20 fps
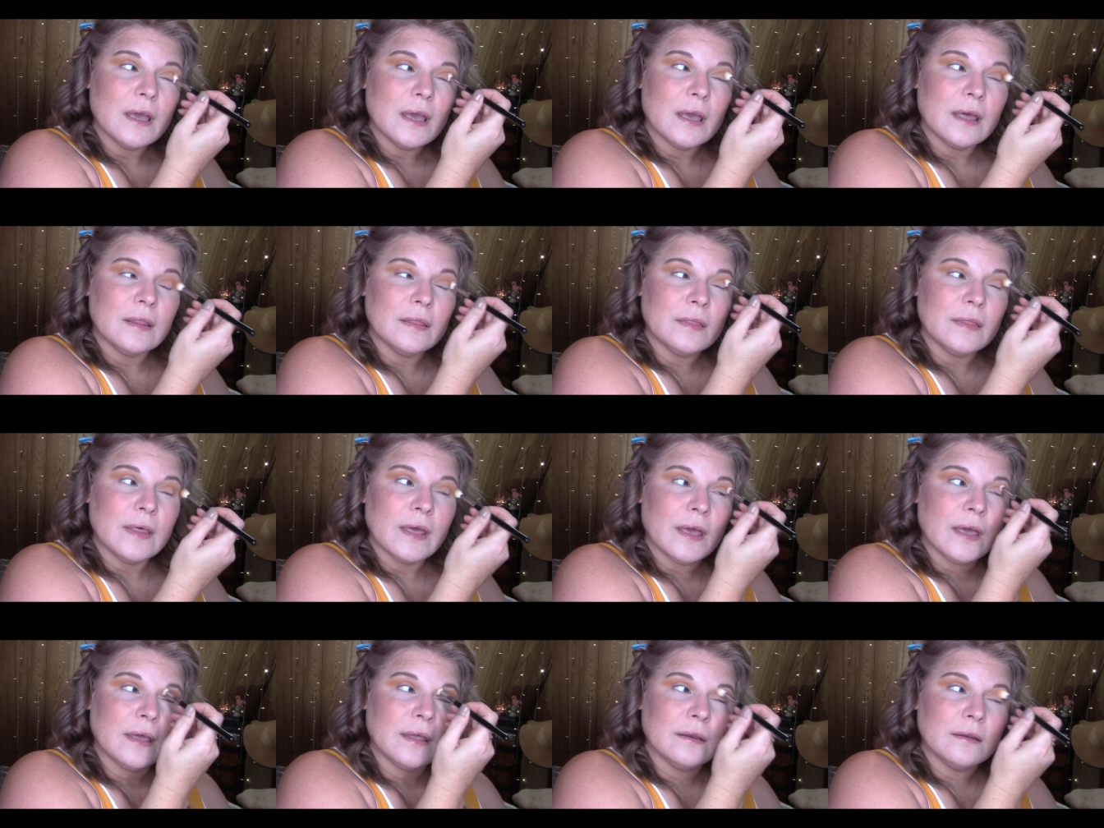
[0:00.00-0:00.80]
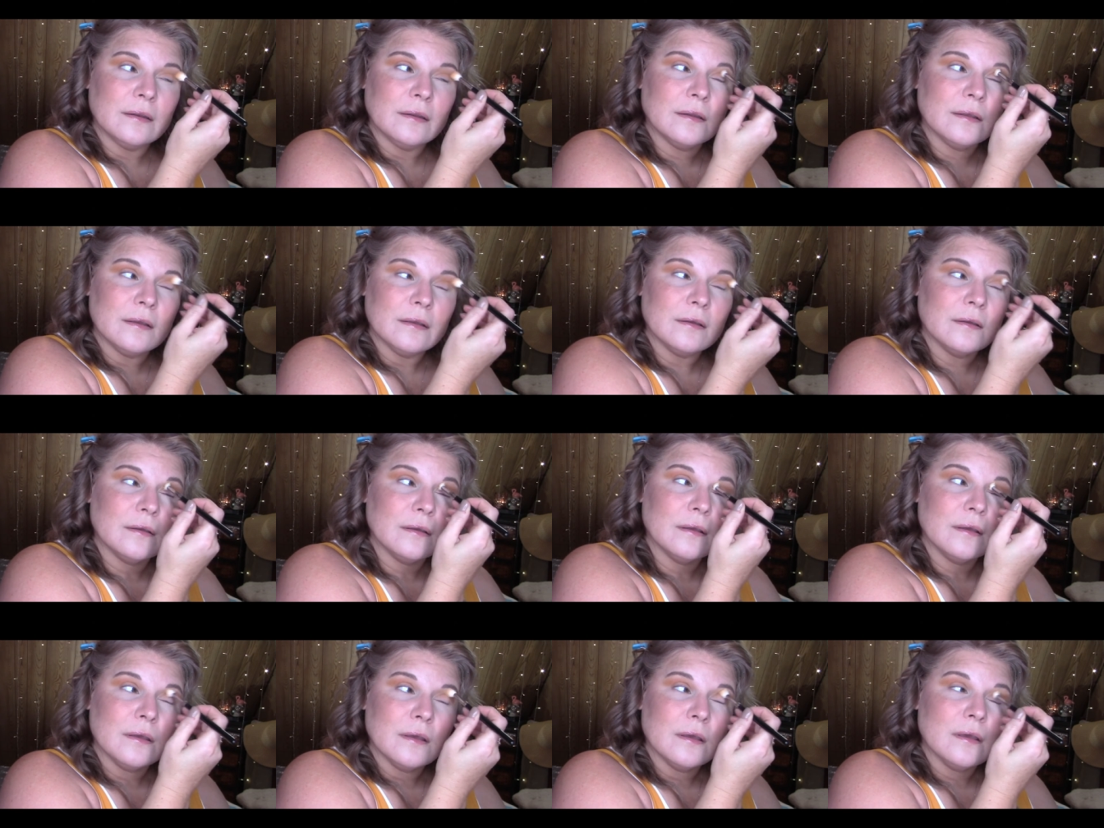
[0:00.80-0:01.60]
and then
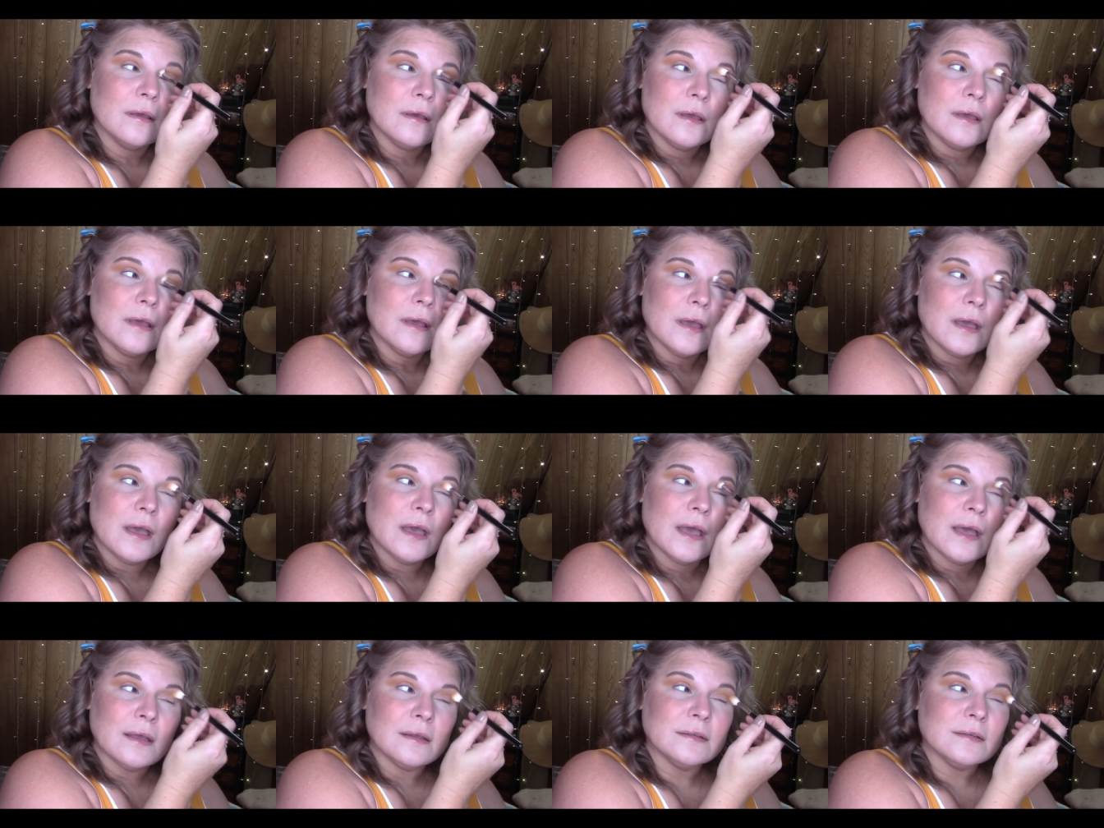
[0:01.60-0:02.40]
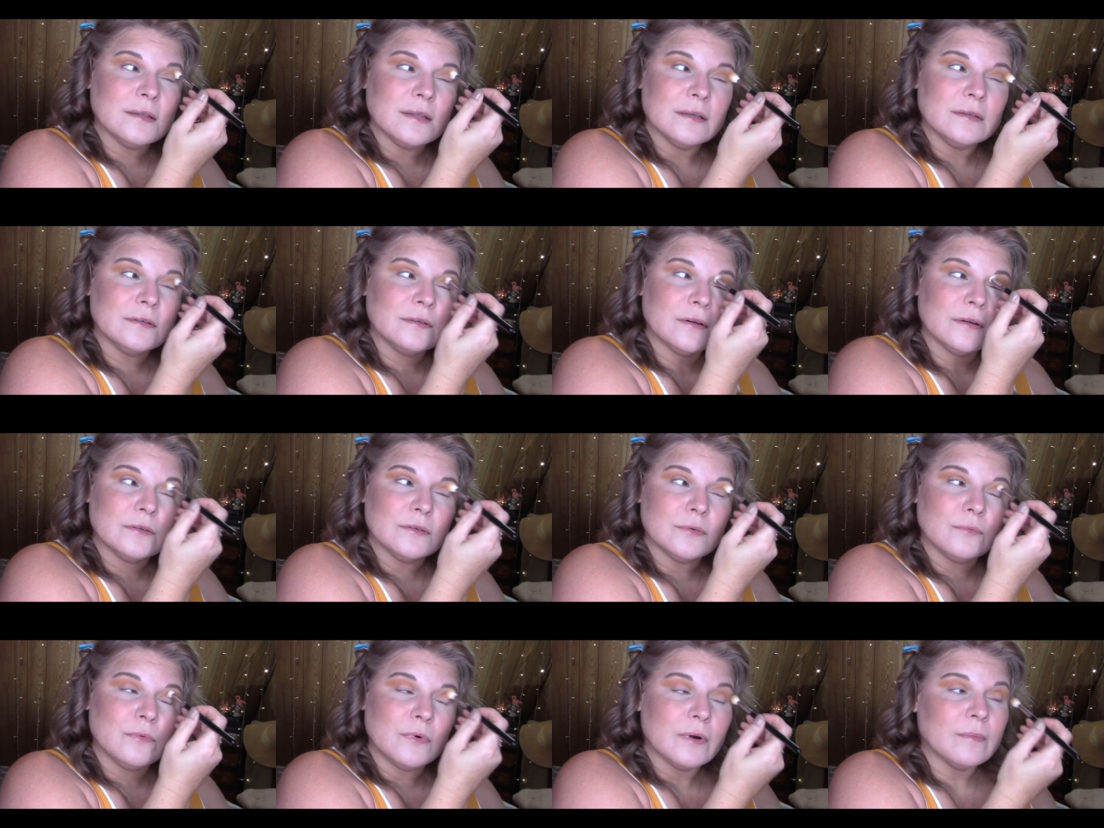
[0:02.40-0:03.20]
as they
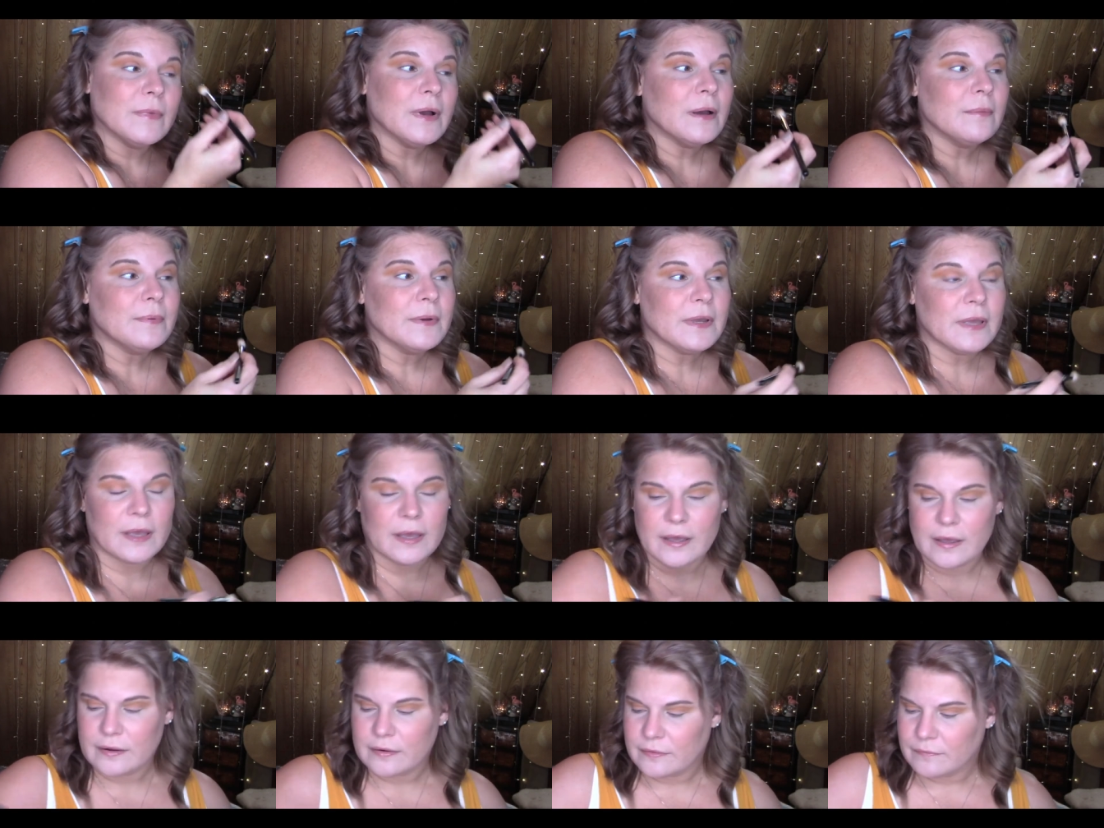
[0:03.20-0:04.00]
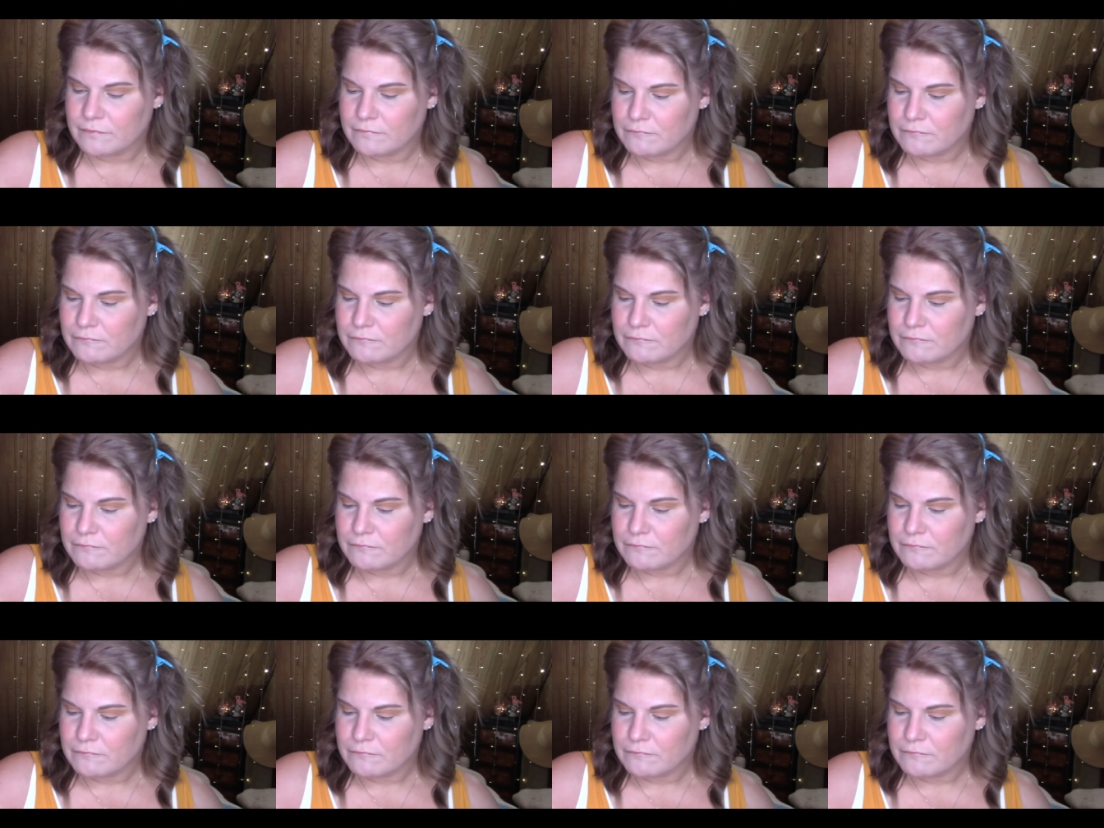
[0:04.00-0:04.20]
start to warm up again,